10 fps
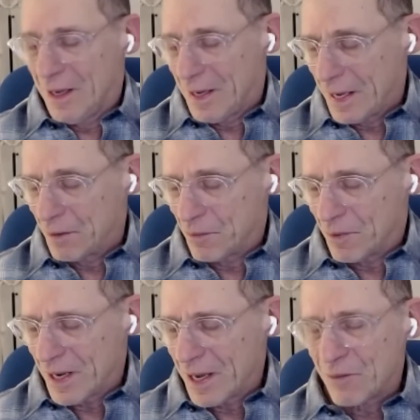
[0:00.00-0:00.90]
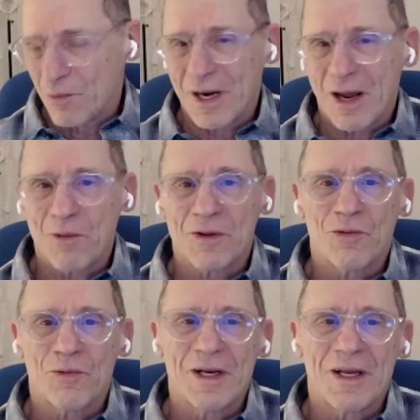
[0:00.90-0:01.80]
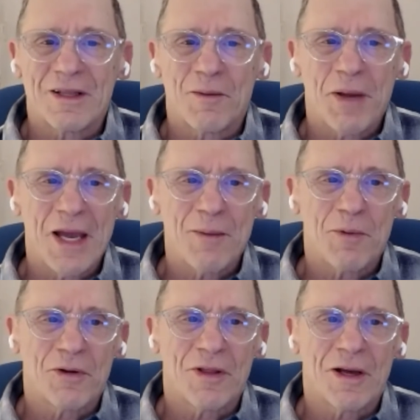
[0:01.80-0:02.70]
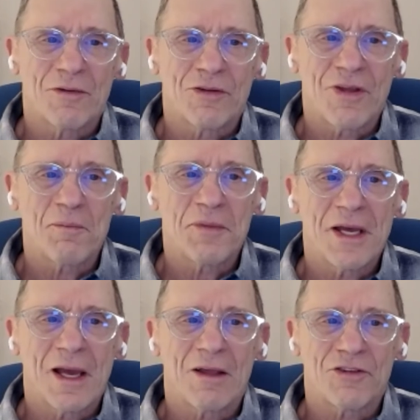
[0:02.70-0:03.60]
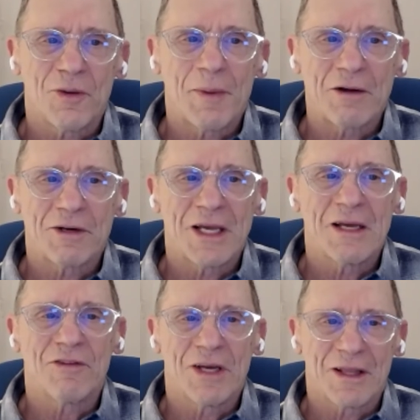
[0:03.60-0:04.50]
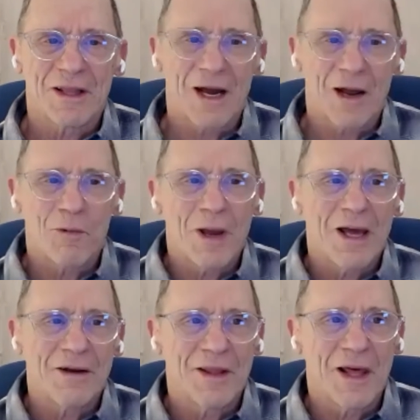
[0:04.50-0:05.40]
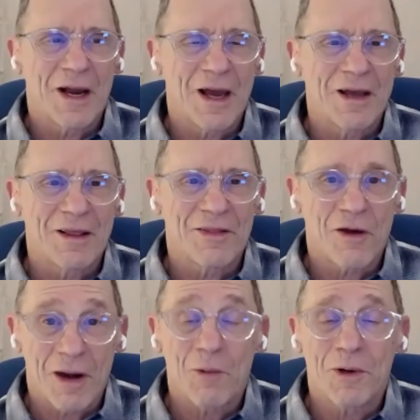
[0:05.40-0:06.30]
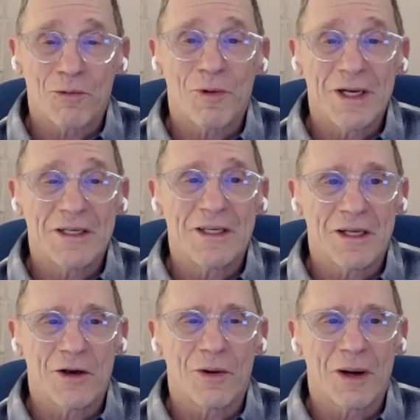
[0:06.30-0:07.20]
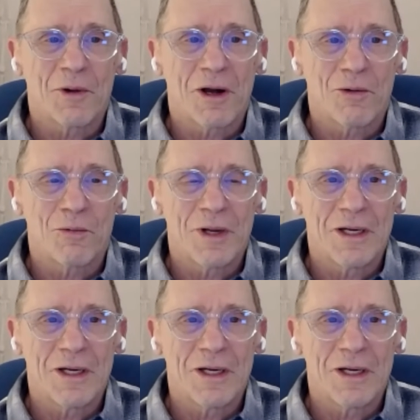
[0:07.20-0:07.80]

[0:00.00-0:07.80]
And when I was reading the paper, there's something else about giving that I read that I thought I would read to you, and I'm going to read